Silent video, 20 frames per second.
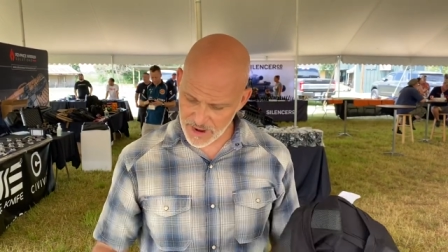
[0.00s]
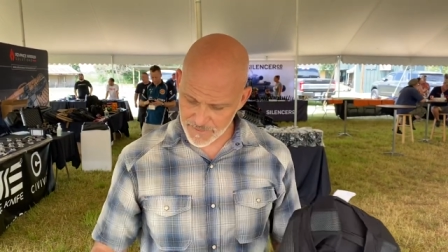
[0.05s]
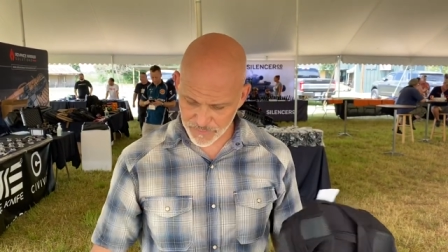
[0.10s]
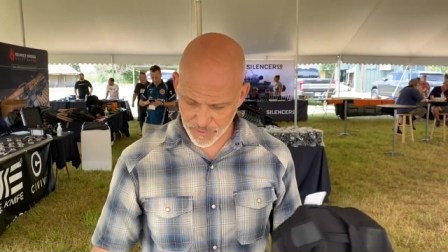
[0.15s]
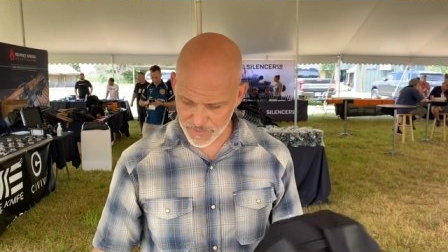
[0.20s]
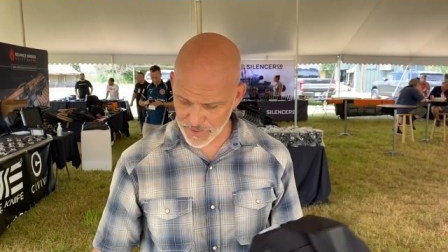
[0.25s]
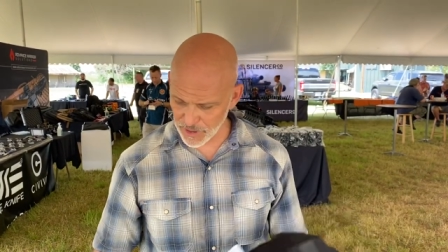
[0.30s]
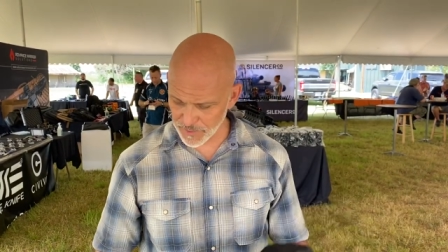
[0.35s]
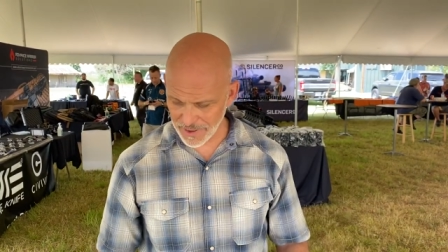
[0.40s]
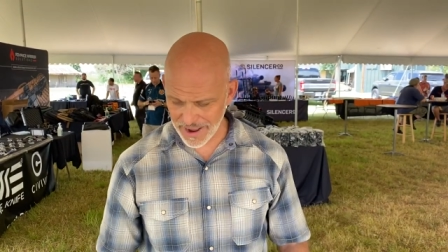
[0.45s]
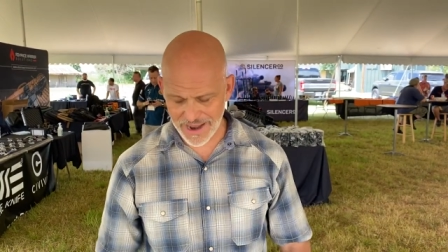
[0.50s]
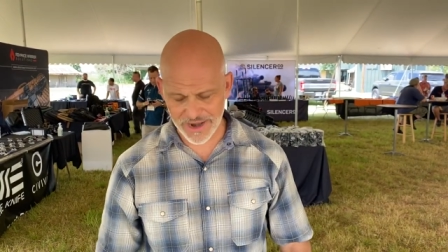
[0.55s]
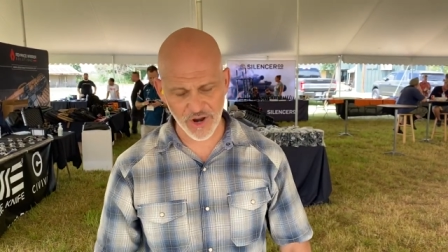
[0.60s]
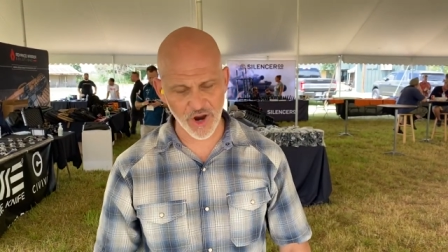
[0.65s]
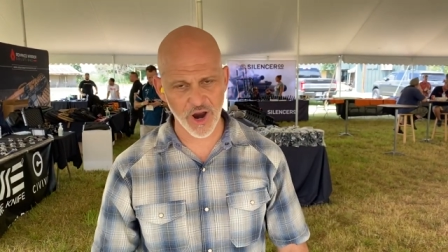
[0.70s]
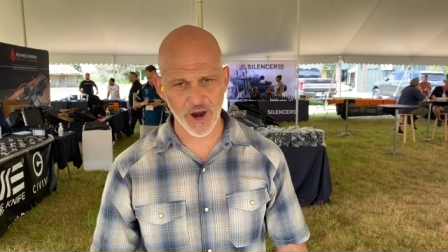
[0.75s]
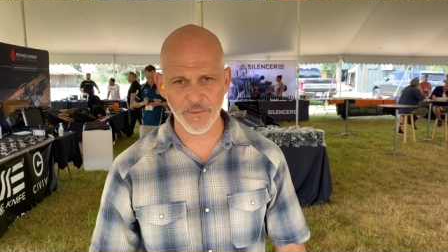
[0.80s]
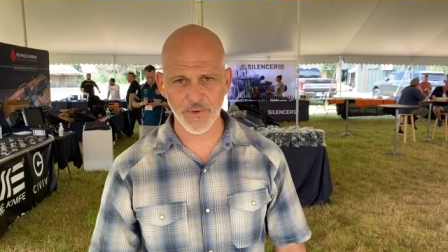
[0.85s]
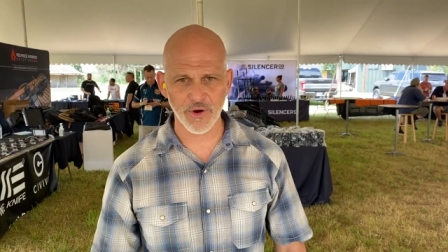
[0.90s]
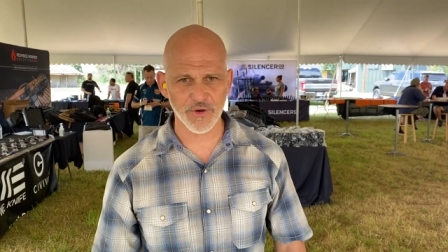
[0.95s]
Premier Body
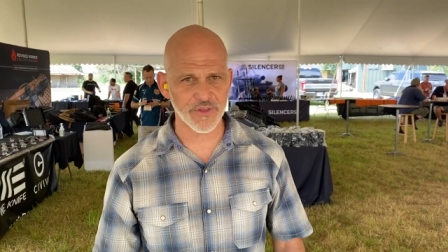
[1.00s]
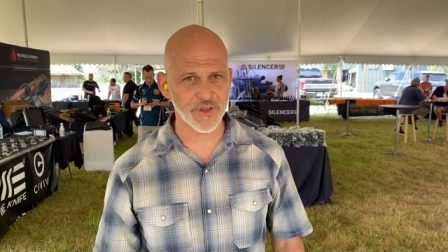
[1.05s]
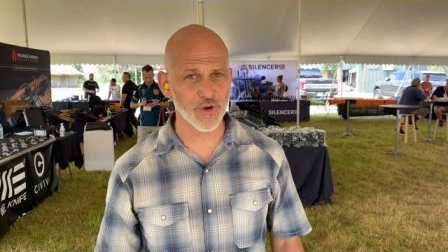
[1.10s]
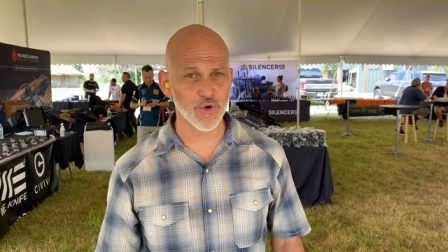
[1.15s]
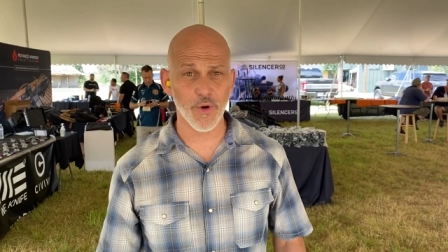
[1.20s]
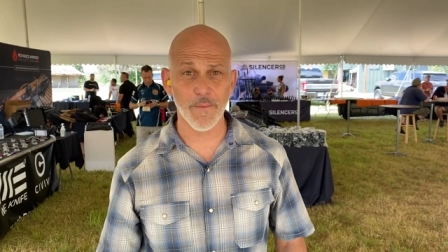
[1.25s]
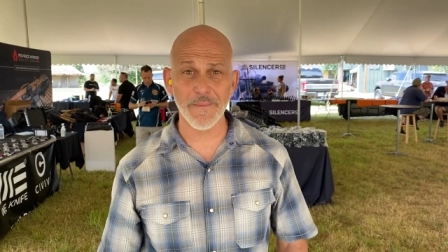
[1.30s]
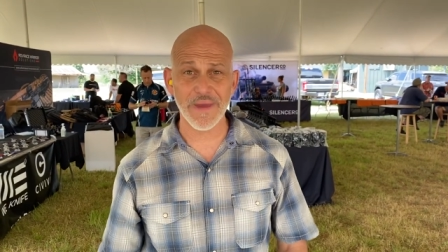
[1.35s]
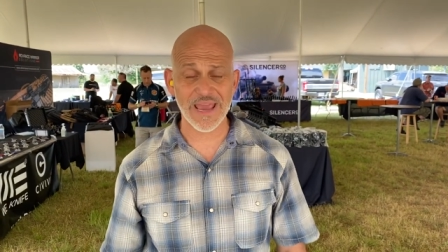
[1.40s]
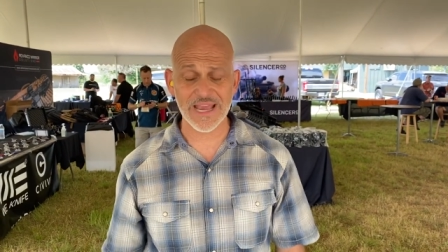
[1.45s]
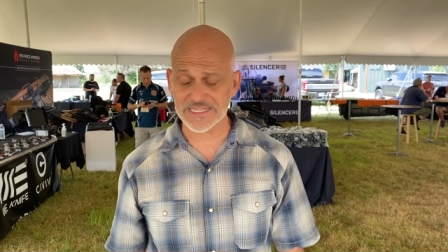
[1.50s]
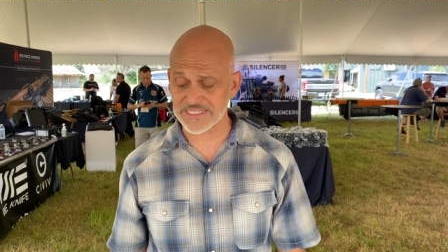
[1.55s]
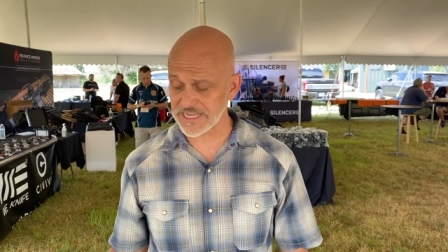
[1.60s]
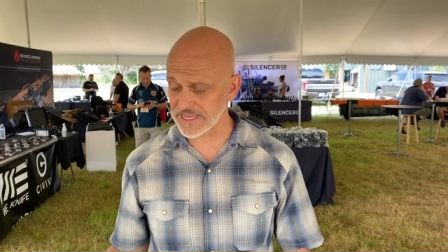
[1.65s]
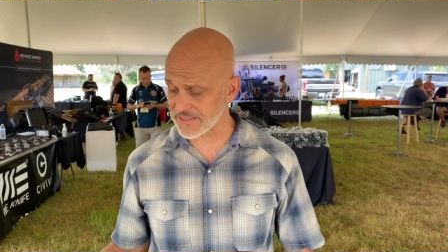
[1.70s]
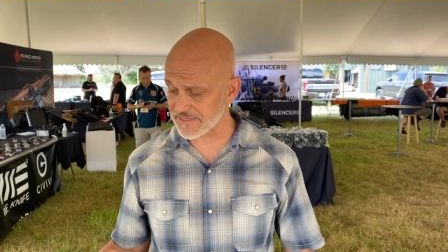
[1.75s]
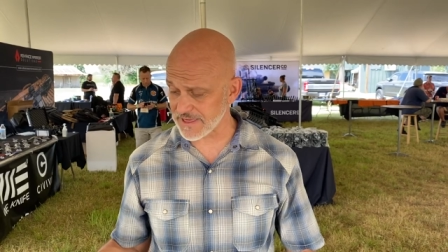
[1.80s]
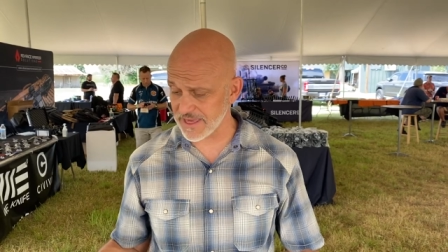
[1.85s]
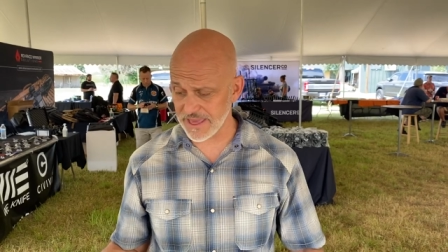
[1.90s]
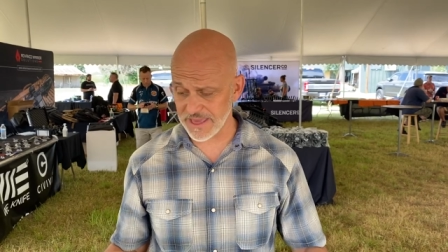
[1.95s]
Armor, they do
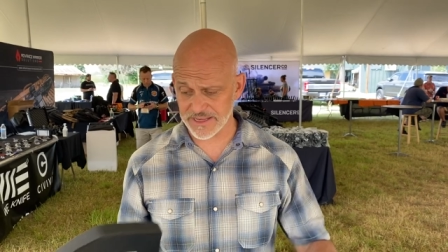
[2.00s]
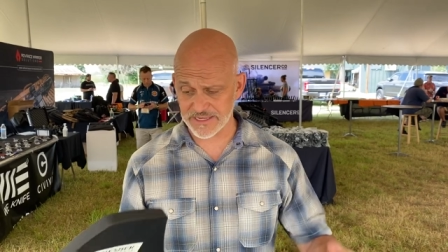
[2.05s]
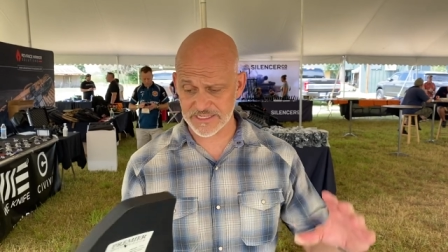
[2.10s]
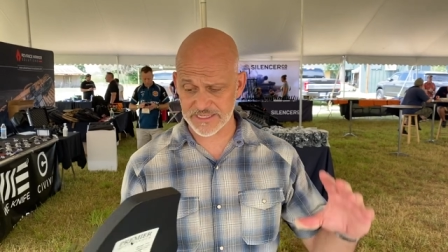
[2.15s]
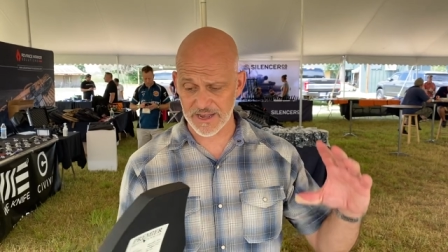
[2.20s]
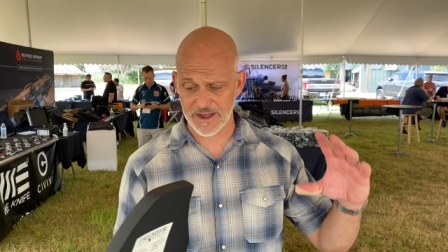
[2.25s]
amazing things.